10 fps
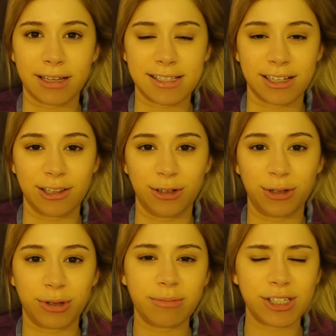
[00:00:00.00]
secluded
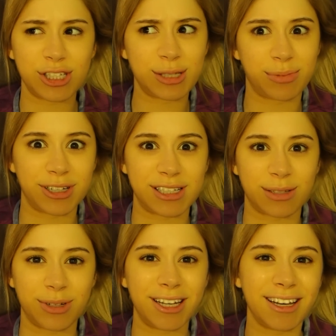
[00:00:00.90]
room, which is pretty
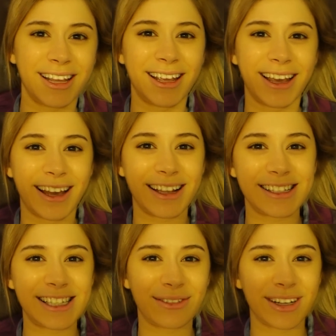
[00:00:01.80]
sweet. And
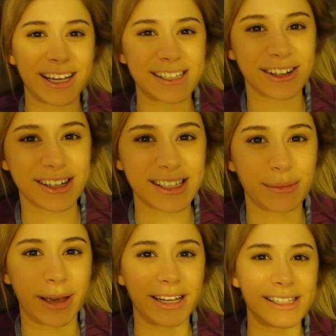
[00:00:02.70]
it's even nicer because the
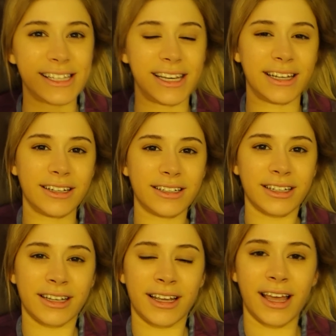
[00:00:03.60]
bed is heated.
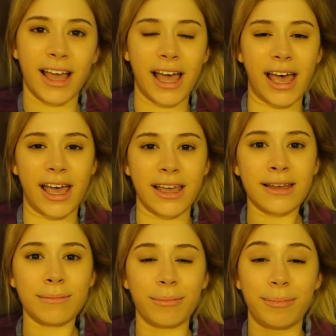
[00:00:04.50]

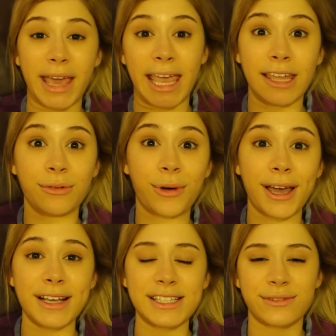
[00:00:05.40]
Pain
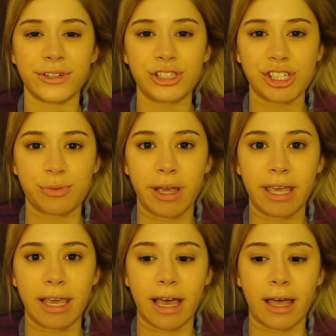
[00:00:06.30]
wise, for just
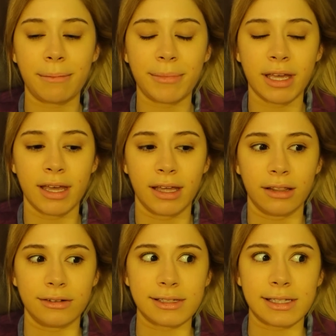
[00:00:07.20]
waking up,
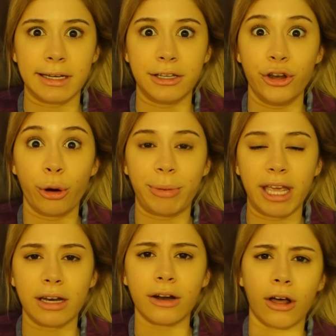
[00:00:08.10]
there's like no
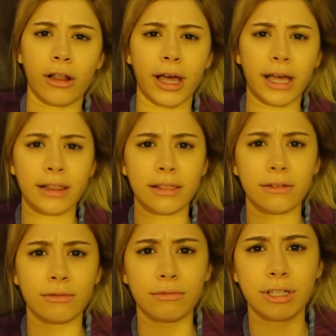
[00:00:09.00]
pain at all. I
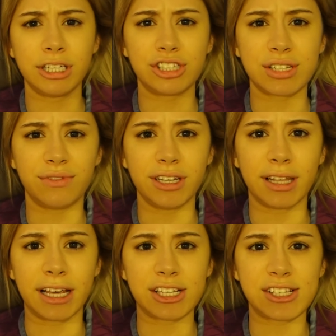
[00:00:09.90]
really just feel
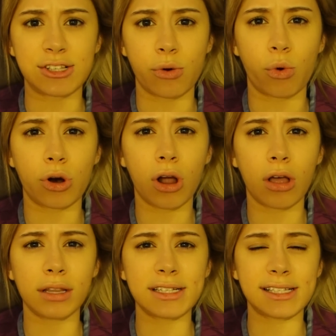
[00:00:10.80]
like sore
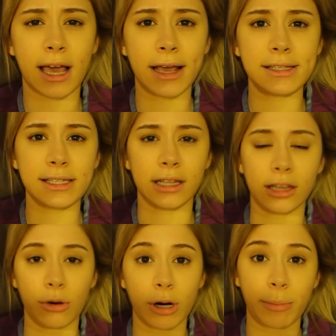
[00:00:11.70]
on the sides and the
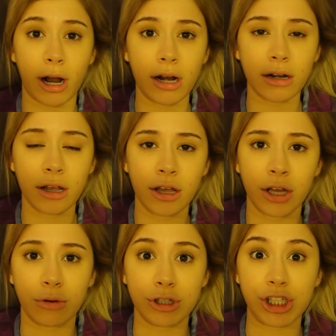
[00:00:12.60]
lower part,
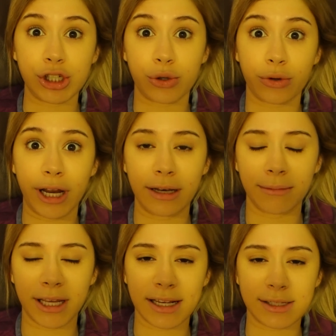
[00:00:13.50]
which is great
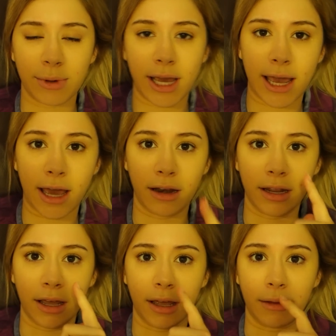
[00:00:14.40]
because when I
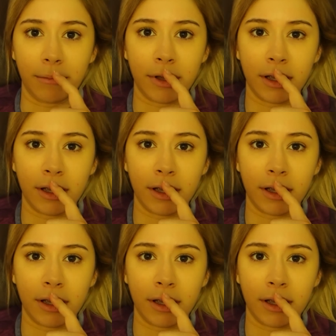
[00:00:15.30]
had